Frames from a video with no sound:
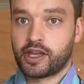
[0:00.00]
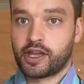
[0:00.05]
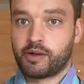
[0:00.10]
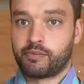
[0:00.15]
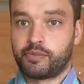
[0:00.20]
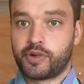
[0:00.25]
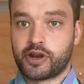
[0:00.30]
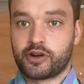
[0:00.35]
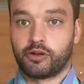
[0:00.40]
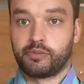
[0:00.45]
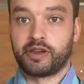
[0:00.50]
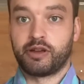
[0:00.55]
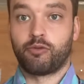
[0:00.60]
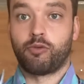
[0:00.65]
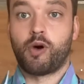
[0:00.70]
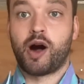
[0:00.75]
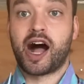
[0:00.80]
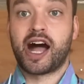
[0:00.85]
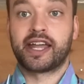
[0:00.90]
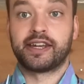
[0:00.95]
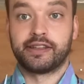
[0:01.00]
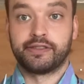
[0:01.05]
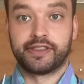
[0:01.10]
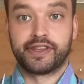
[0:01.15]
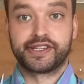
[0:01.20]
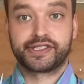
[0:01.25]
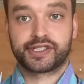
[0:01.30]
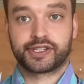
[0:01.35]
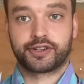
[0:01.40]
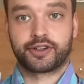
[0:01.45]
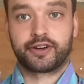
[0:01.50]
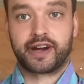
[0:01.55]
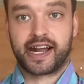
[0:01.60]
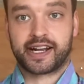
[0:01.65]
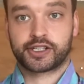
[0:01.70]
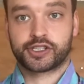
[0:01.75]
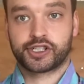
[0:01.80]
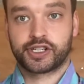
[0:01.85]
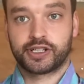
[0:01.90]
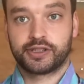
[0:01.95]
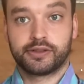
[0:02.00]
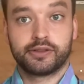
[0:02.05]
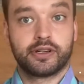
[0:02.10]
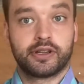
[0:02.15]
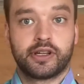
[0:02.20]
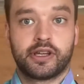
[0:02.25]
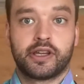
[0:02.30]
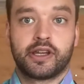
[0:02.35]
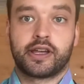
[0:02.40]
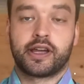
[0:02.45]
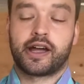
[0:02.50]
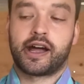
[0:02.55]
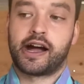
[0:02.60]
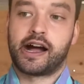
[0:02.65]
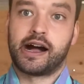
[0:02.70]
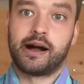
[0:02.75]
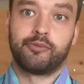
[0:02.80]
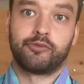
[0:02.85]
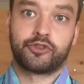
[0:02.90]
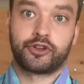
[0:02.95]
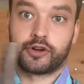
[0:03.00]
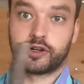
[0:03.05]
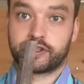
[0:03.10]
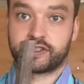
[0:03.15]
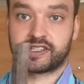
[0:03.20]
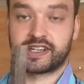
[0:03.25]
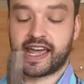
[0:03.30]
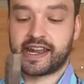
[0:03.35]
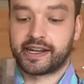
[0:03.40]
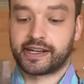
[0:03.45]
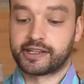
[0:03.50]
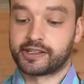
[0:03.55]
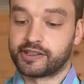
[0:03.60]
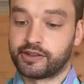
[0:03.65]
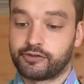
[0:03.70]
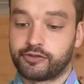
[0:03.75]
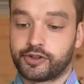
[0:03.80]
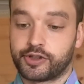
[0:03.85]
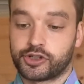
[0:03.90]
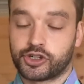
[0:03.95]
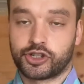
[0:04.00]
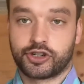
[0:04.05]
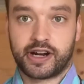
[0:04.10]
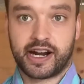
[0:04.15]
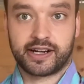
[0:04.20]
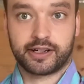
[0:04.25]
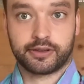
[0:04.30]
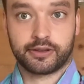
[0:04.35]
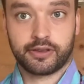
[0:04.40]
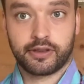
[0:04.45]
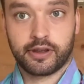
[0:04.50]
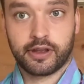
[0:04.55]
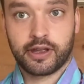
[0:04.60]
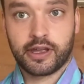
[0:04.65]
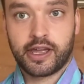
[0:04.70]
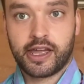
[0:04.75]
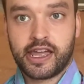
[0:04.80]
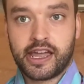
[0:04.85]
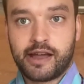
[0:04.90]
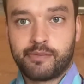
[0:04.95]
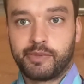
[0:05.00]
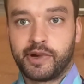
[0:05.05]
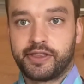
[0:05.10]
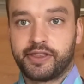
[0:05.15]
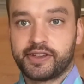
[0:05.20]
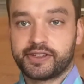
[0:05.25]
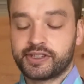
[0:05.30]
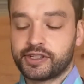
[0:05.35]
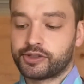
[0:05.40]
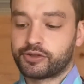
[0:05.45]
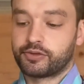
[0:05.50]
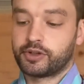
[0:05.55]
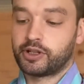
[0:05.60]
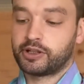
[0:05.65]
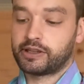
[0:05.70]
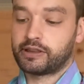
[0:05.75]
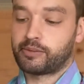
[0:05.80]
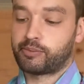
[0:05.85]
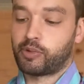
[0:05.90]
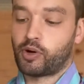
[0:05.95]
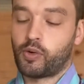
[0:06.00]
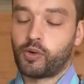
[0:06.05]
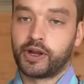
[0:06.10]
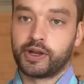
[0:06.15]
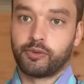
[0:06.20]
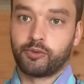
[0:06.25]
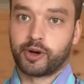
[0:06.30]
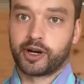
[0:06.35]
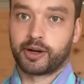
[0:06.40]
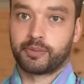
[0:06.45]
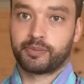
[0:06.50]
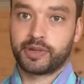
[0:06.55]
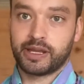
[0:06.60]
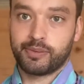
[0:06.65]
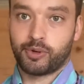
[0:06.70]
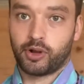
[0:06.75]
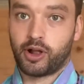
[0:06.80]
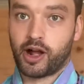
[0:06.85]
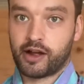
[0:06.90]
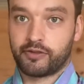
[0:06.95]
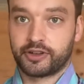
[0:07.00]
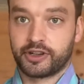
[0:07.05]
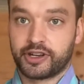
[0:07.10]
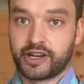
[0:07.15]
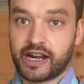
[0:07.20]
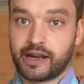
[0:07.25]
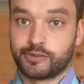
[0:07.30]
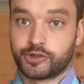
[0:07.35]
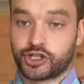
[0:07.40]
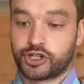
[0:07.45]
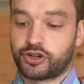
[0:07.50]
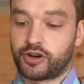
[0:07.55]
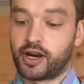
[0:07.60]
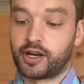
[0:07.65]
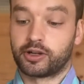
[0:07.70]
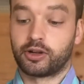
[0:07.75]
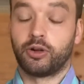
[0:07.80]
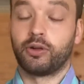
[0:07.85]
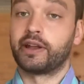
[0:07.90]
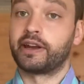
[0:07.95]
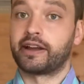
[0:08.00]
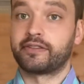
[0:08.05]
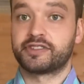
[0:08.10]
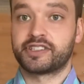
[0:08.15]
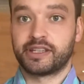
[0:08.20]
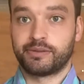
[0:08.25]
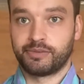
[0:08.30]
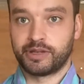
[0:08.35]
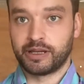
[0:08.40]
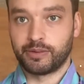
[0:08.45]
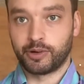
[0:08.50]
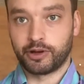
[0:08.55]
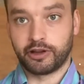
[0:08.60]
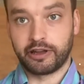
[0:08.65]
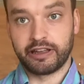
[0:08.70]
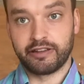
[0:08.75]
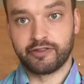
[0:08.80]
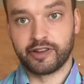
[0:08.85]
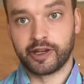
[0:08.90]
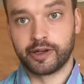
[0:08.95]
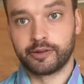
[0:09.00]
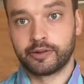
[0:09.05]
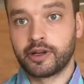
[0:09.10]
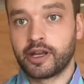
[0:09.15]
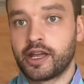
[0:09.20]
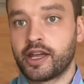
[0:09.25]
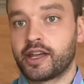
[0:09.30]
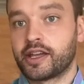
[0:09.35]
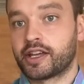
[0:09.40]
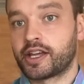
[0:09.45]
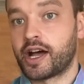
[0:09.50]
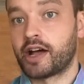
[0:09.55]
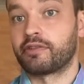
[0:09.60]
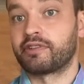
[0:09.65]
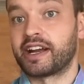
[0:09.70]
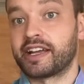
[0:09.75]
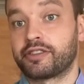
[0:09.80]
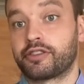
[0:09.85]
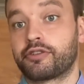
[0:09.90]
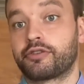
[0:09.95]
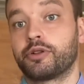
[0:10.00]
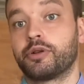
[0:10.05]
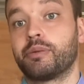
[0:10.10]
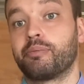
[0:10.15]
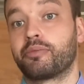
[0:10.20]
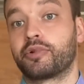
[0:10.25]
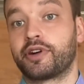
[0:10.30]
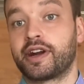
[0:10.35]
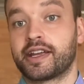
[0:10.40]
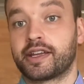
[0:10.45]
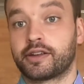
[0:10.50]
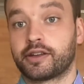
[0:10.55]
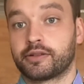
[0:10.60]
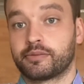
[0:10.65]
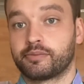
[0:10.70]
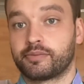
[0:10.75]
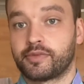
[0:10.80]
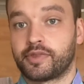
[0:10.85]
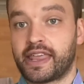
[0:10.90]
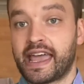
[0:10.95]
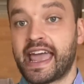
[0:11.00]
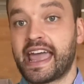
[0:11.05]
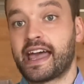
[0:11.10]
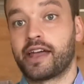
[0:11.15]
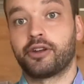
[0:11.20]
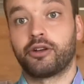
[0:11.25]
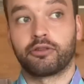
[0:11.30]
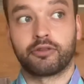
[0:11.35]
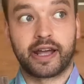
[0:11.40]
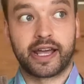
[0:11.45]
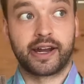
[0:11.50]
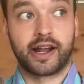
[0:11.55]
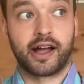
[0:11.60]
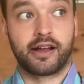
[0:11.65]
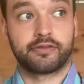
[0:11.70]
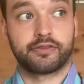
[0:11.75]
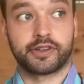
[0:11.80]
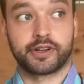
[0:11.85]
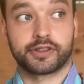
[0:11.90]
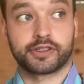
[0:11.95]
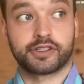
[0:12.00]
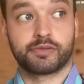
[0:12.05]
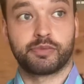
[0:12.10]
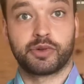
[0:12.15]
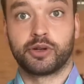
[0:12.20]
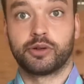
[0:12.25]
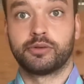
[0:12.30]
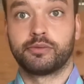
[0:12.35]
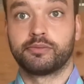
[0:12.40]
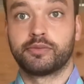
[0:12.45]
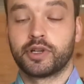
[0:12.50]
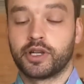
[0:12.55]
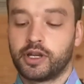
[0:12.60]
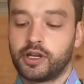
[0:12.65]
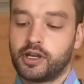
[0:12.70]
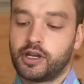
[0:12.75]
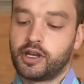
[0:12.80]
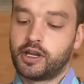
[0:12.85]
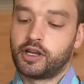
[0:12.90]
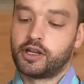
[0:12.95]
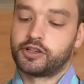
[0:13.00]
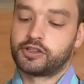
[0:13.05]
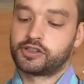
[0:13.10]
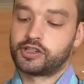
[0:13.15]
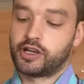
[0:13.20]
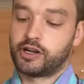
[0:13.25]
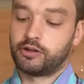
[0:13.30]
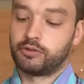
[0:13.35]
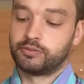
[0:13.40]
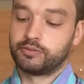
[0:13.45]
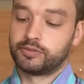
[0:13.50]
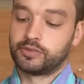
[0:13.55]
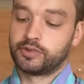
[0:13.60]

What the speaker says: but it'll be wide in this direction for aesthetics and for strength. But this is really the point where people oftentimes struggle, and I've seen people even cut right through and break the handle right off their spoon. So